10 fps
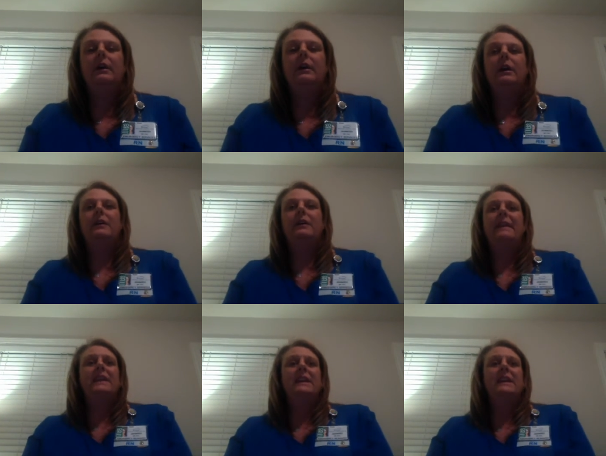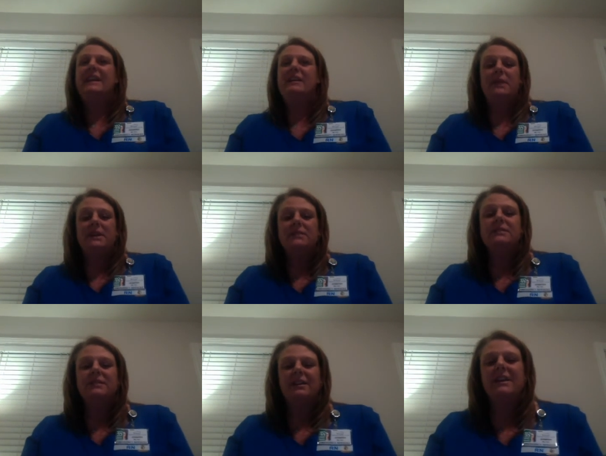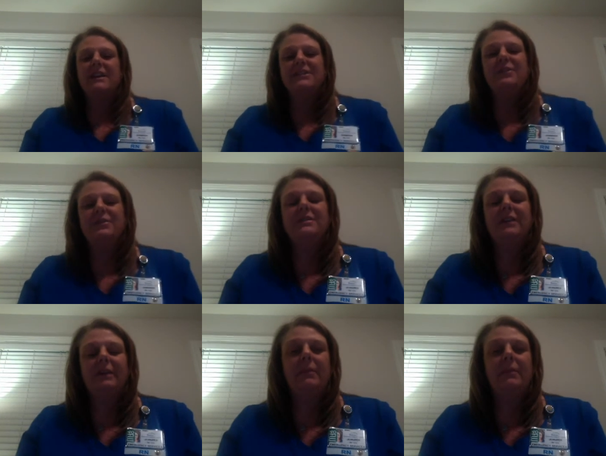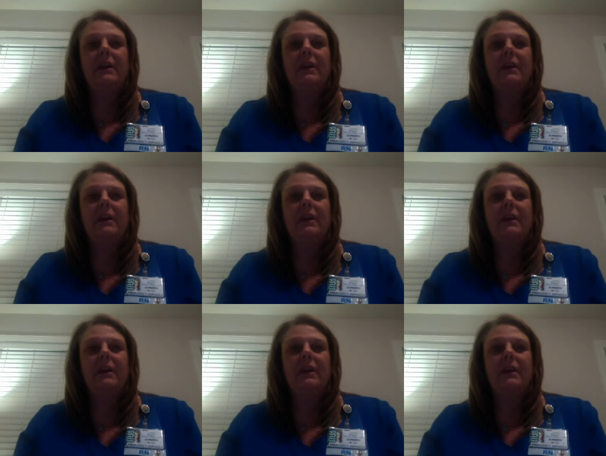And then EMS is going to ask you the same thing.